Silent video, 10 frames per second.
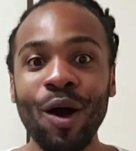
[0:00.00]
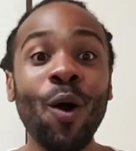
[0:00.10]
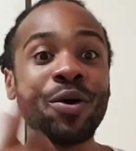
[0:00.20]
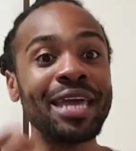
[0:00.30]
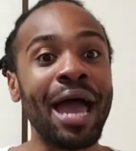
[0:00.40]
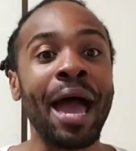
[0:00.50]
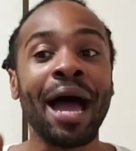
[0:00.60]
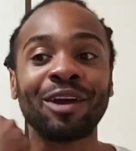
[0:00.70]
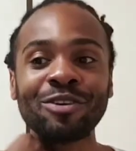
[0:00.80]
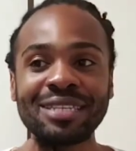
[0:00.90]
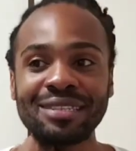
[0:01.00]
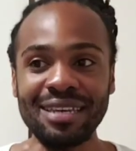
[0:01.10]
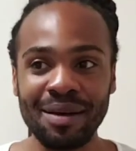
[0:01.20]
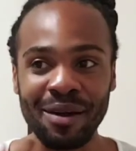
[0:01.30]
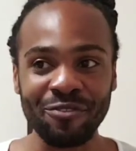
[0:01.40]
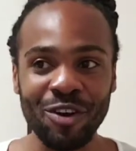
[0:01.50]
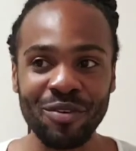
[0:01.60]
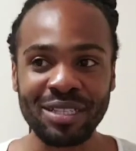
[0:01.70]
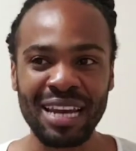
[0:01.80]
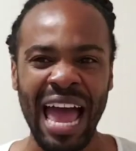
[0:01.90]
oh yeah, Christina, my
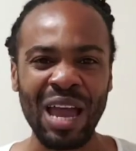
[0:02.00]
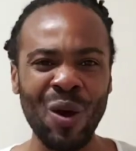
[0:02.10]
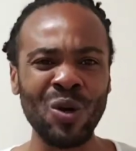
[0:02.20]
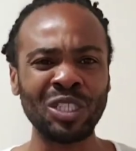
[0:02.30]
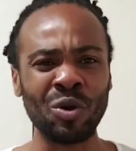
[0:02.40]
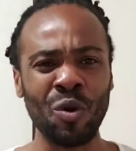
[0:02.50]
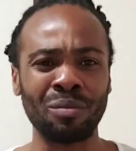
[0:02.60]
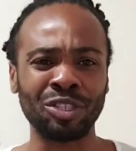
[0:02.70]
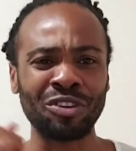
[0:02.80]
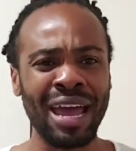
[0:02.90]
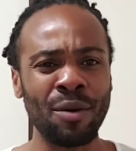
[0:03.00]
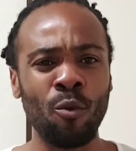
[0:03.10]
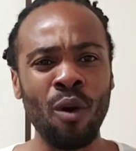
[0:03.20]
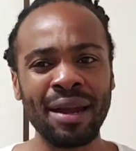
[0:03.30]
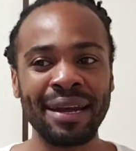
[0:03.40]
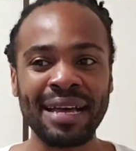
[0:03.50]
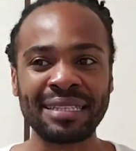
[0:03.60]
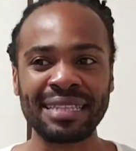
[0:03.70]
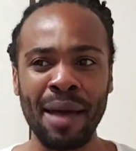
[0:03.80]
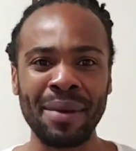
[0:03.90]
friend, was like, oh Jerome, try it one
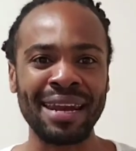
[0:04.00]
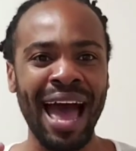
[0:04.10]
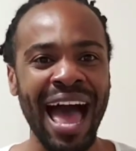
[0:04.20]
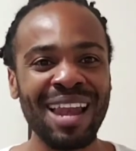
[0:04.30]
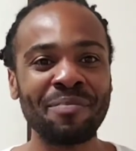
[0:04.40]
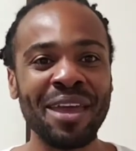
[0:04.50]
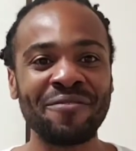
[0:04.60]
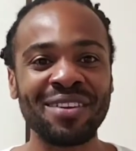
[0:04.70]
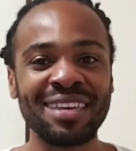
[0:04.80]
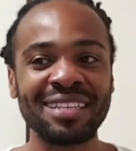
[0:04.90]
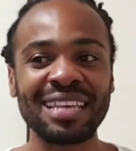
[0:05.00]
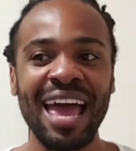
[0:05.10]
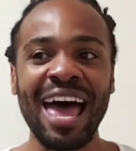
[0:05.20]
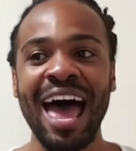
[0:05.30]
last time and I'll pay for this.